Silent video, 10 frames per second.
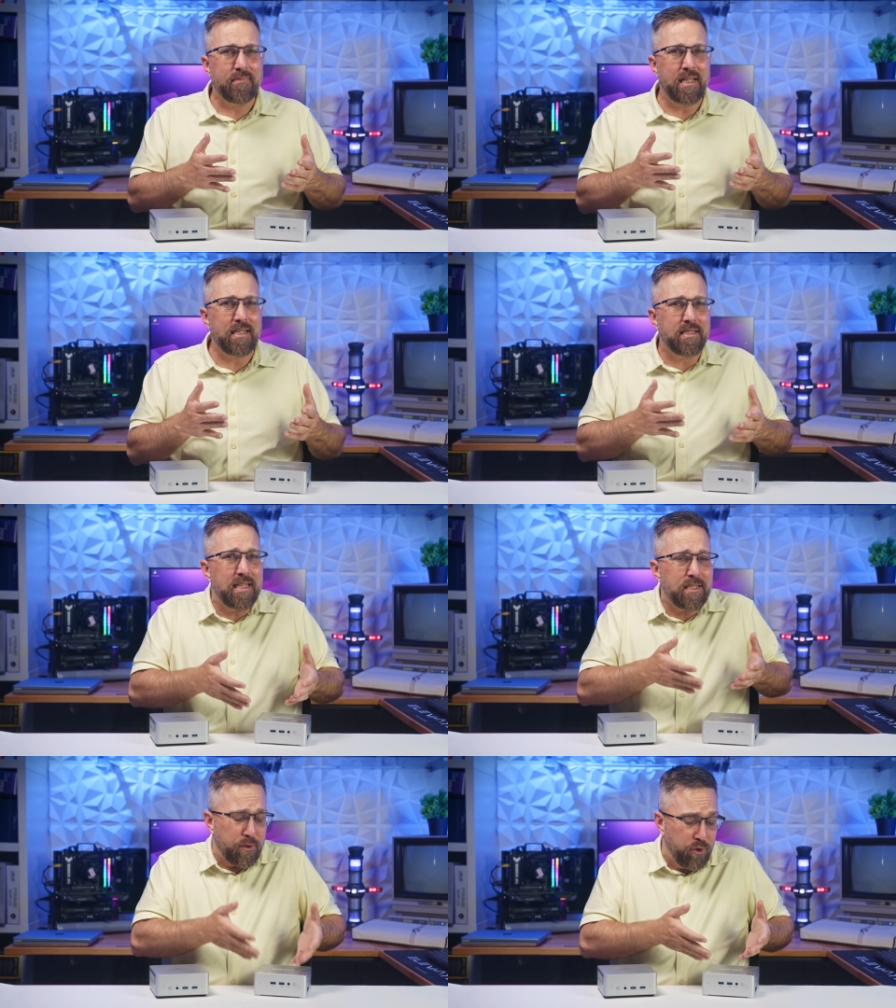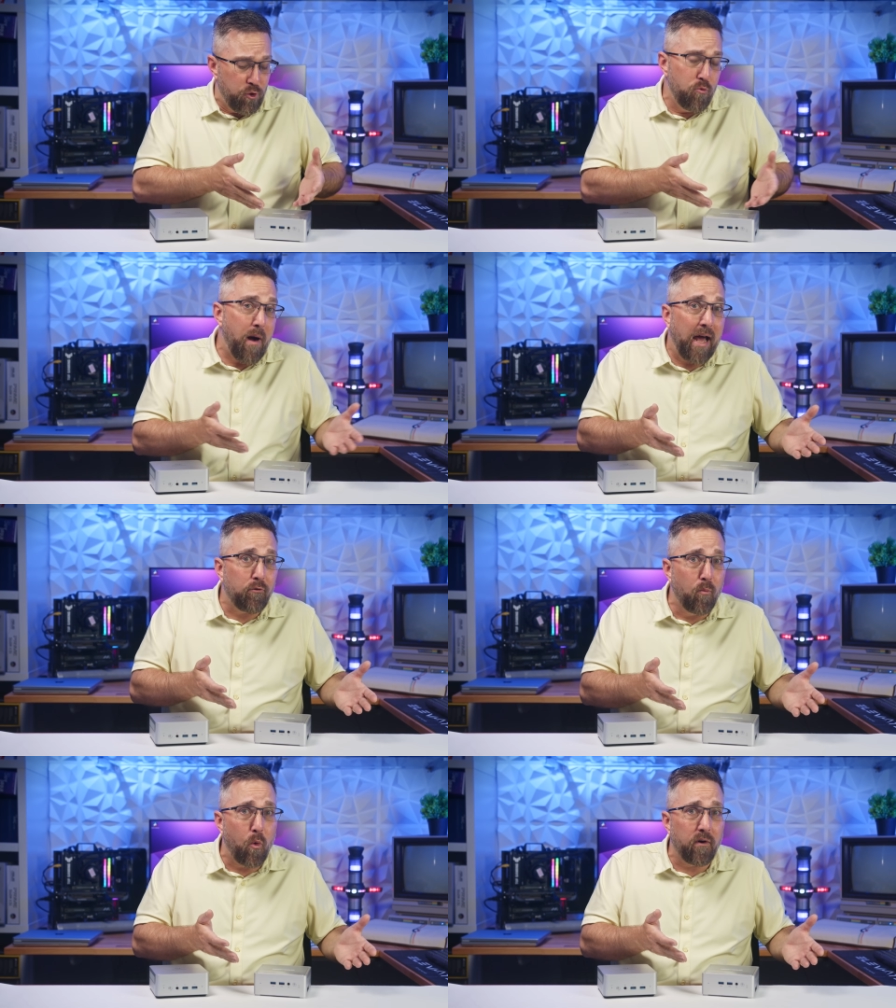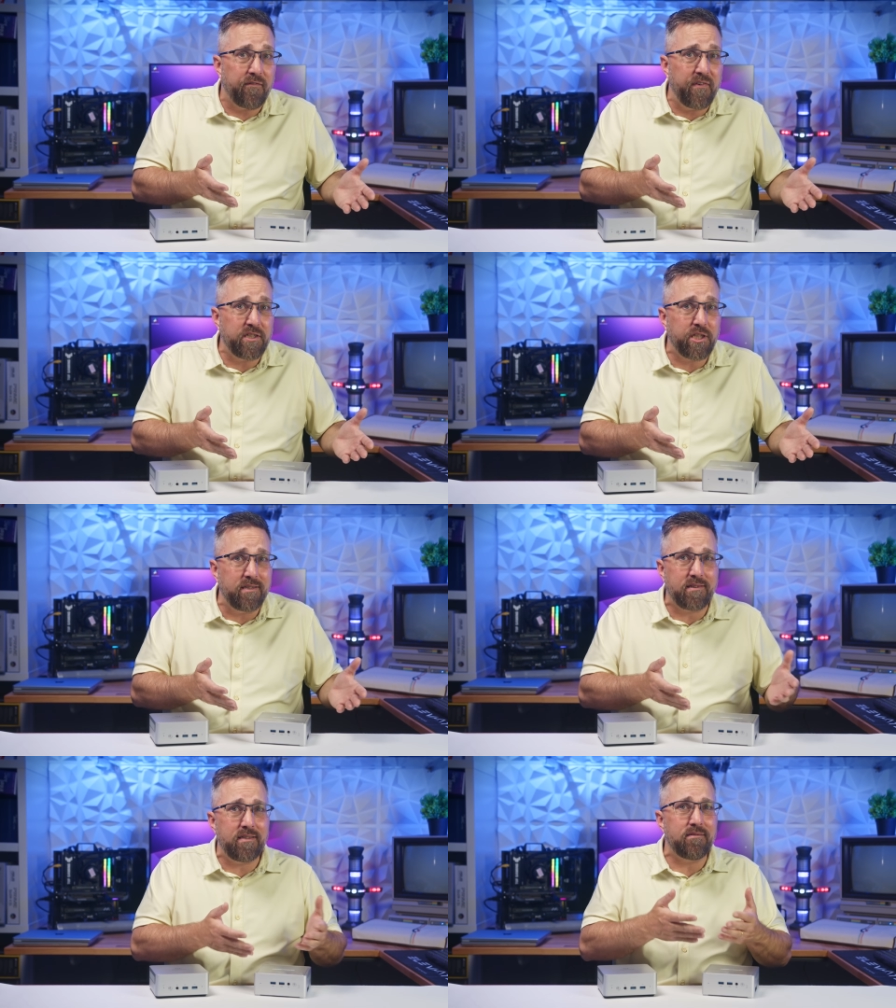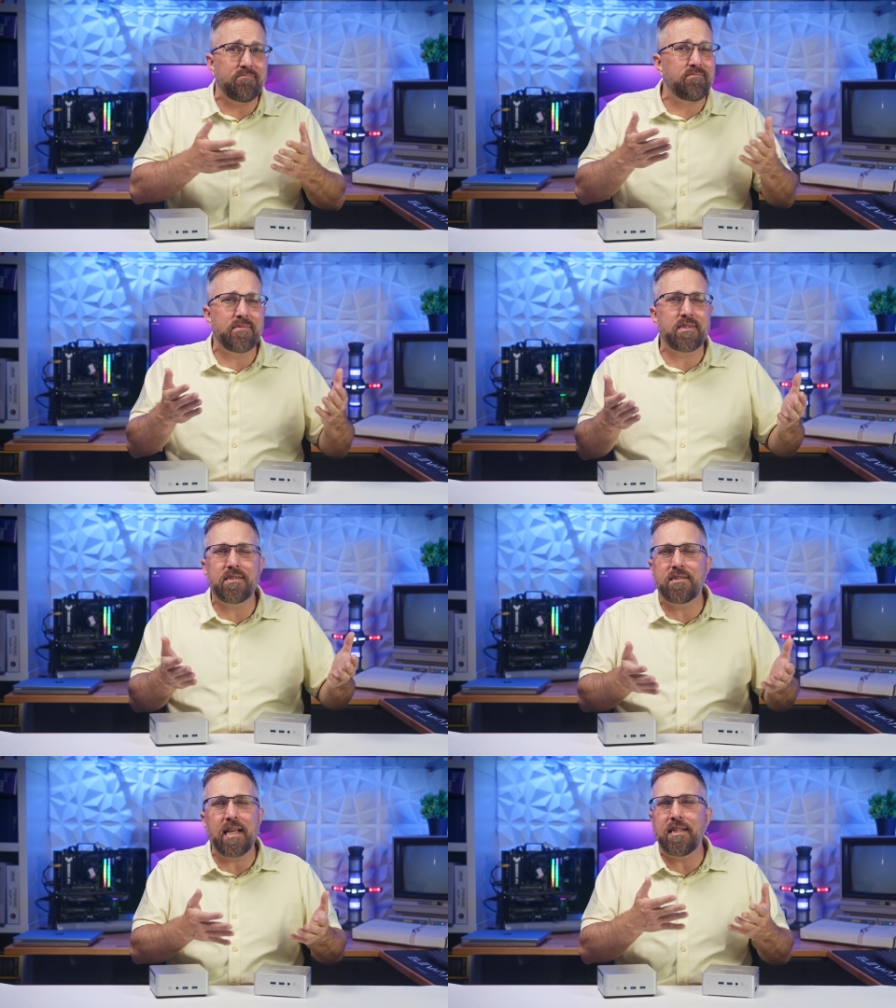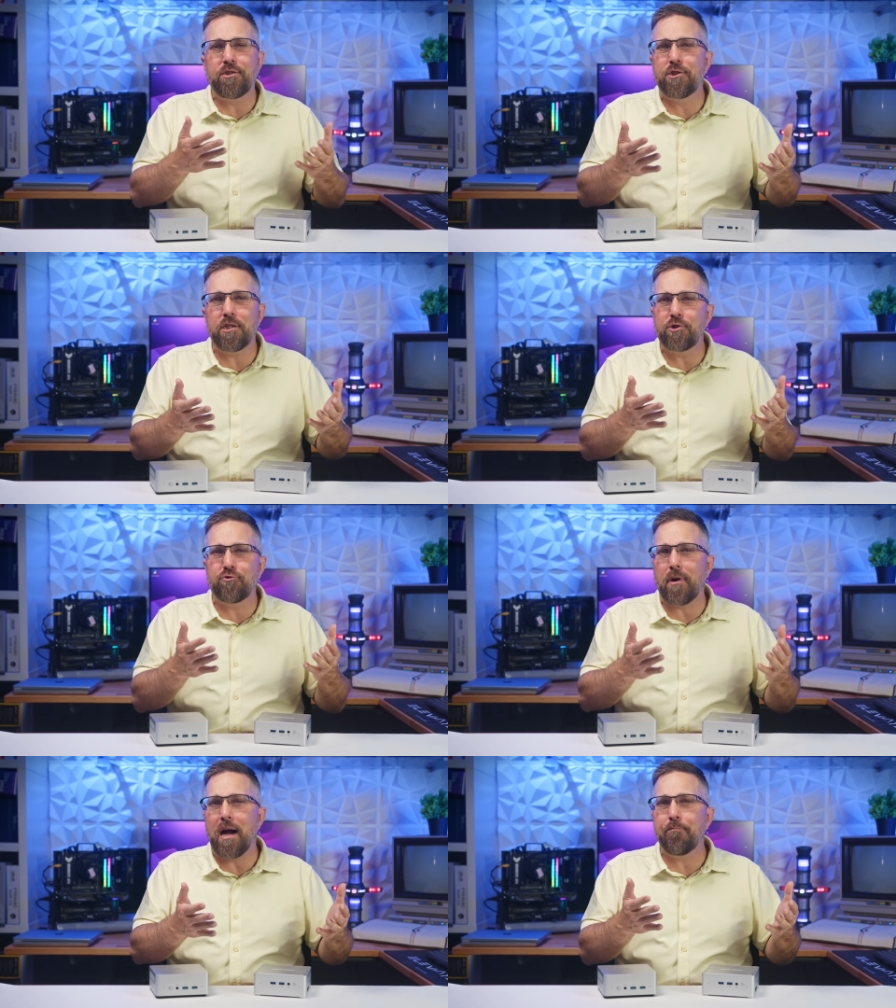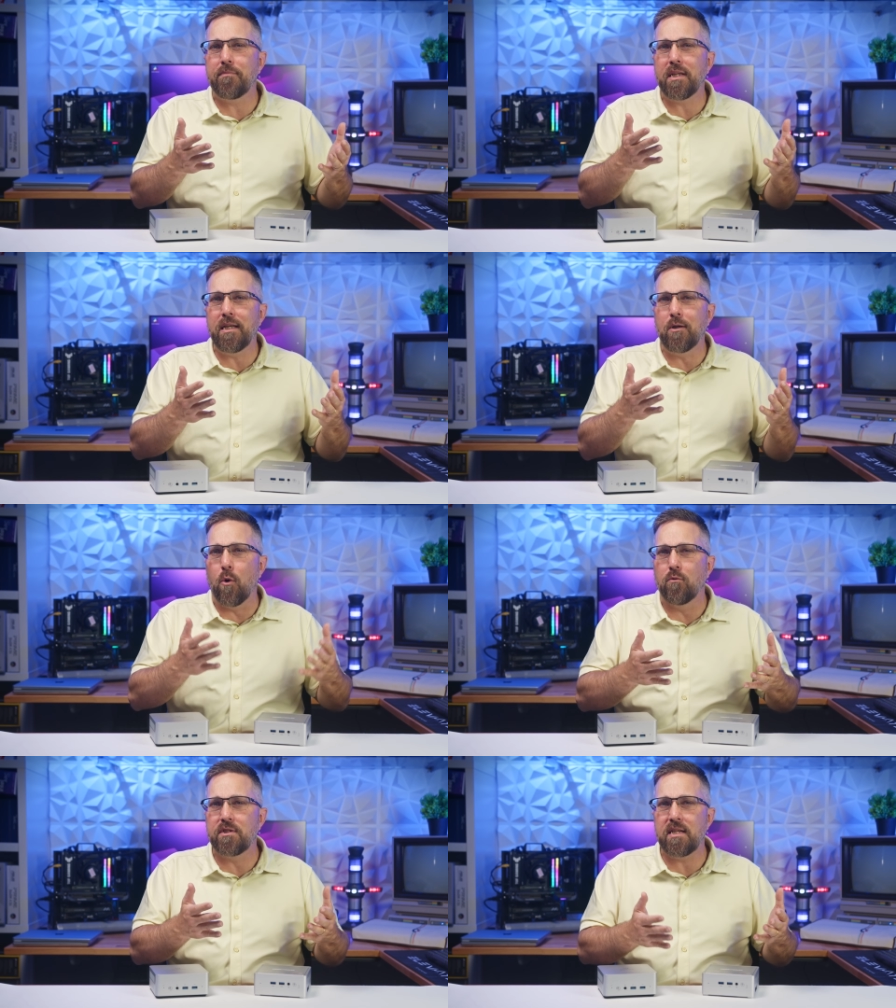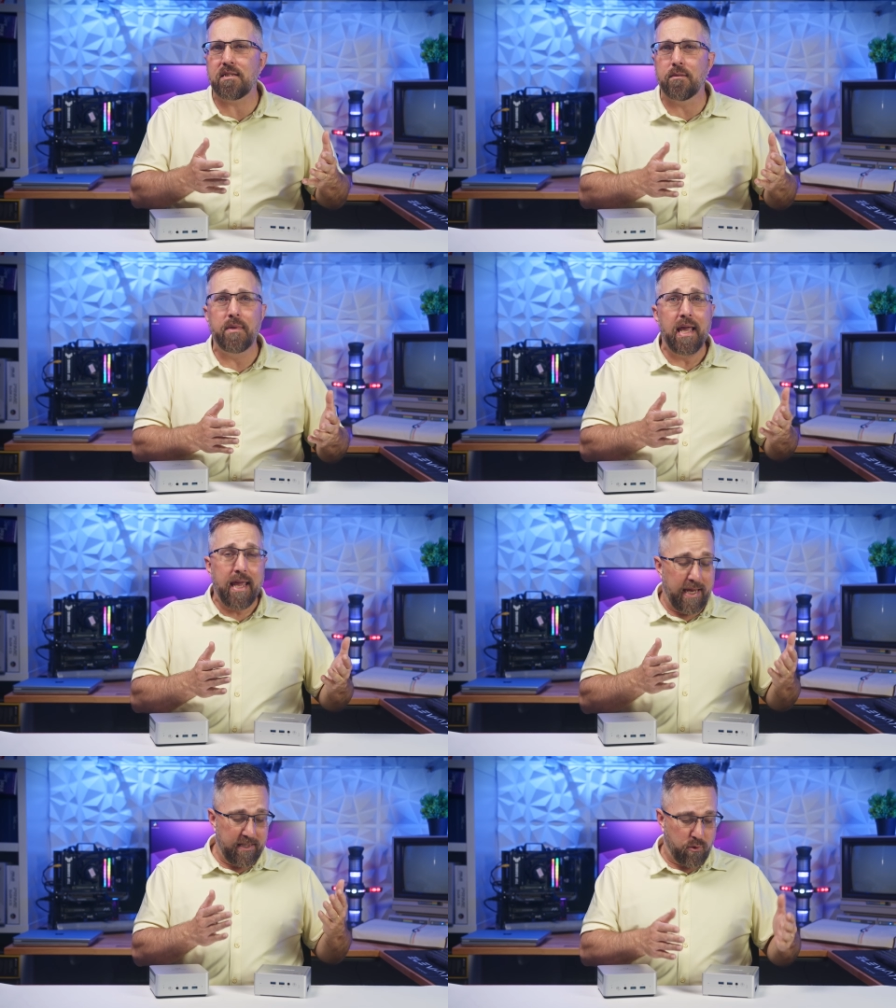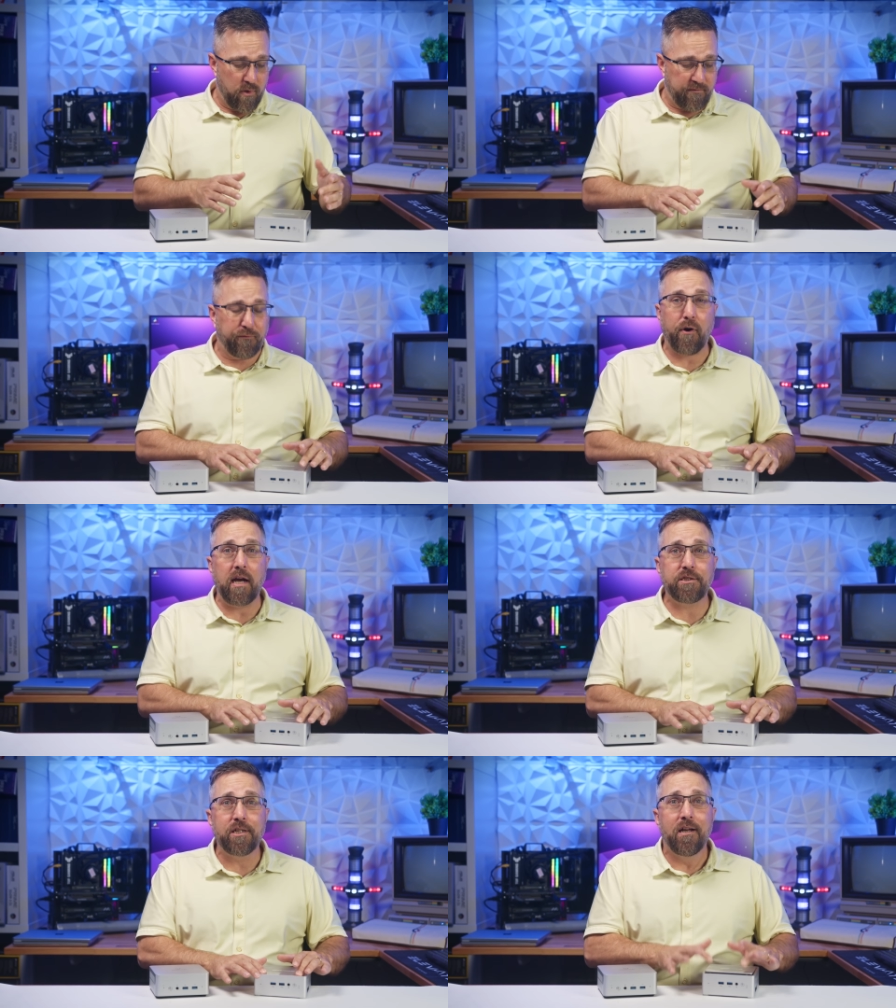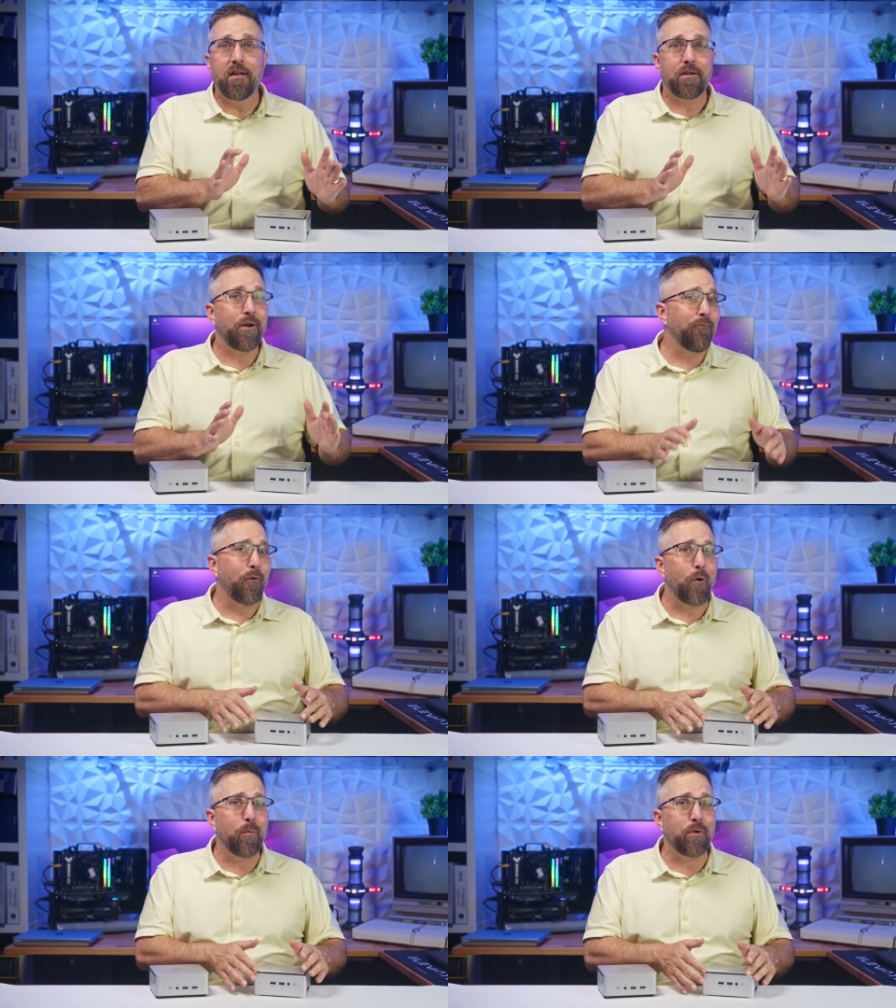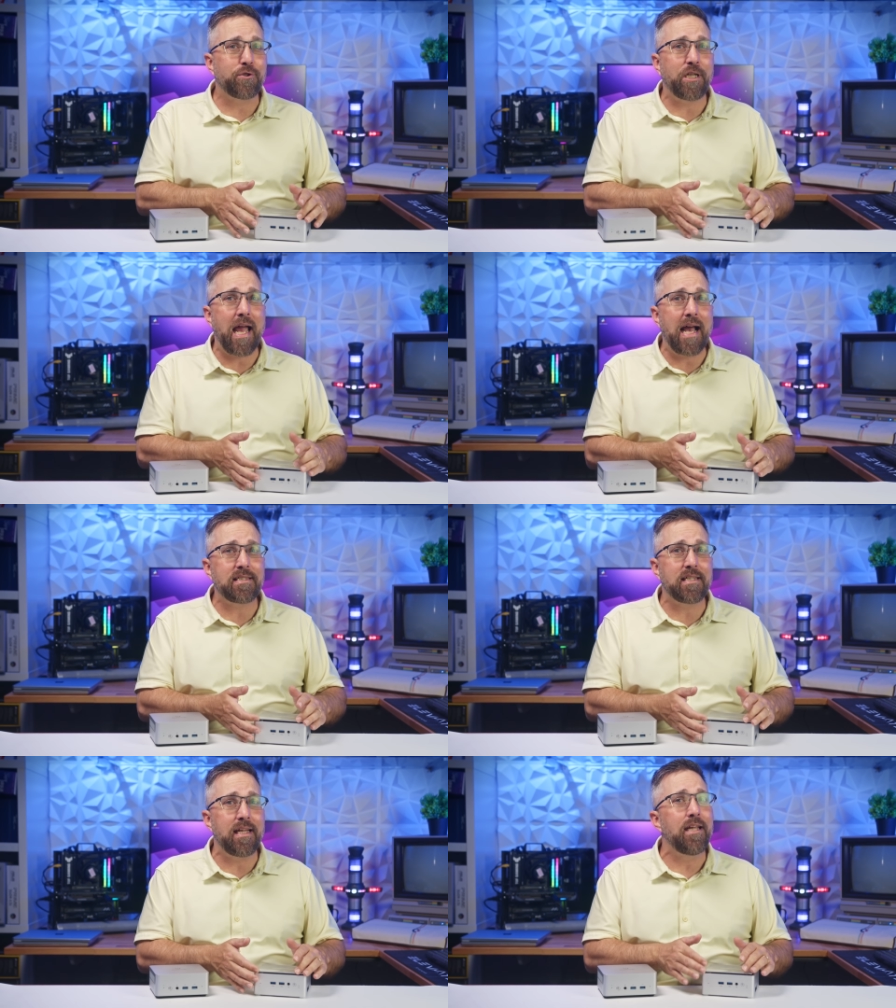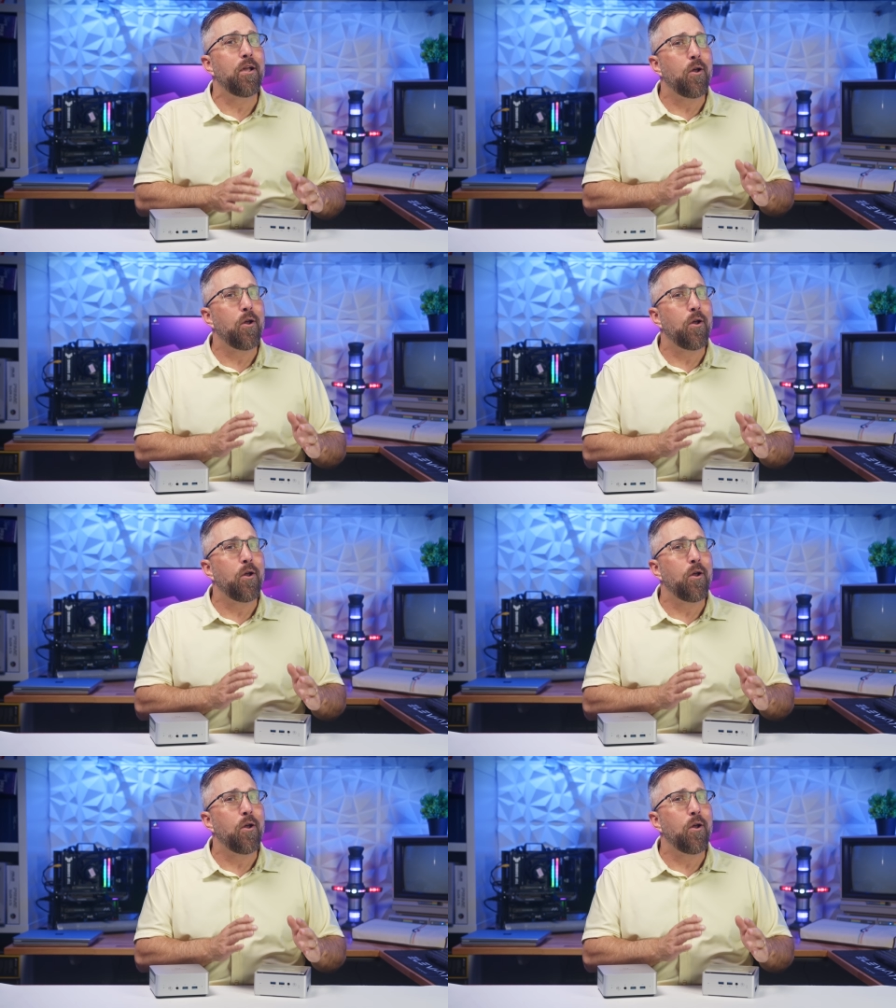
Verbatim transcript: Is this new model more efficient? And they just dropped the old system into a fresh convertible chassis,